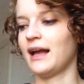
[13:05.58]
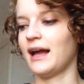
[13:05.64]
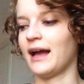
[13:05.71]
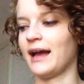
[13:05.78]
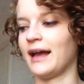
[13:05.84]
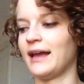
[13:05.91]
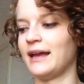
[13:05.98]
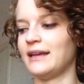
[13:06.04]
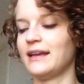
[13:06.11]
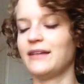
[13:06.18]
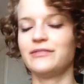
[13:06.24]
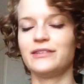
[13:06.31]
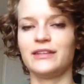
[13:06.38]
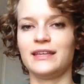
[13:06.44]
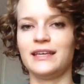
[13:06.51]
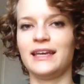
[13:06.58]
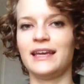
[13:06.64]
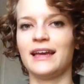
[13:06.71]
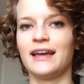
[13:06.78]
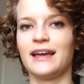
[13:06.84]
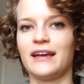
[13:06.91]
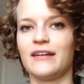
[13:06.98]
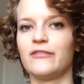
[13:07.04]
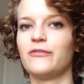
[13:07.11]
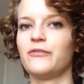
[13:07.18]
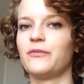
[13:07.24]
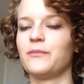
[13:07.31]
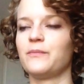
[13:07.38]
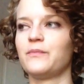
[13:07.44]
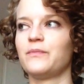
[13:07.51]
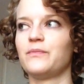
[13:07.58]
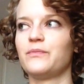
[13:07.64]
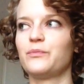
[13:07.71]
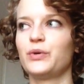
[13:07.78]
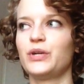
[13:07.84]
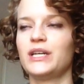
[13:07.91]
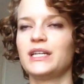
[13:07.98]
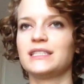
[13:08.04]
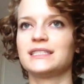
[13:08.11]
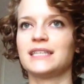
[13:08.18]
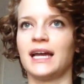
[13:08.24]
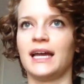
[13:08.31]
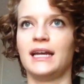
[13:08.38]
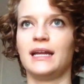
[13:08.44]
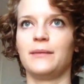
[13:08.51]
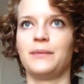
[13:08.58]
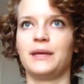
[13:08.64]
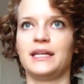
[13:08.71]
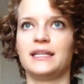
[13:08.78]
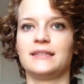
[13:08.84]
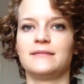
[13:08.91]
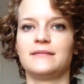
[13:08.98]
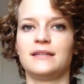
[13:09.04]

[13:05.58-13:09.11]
I definitely have put it aside a bit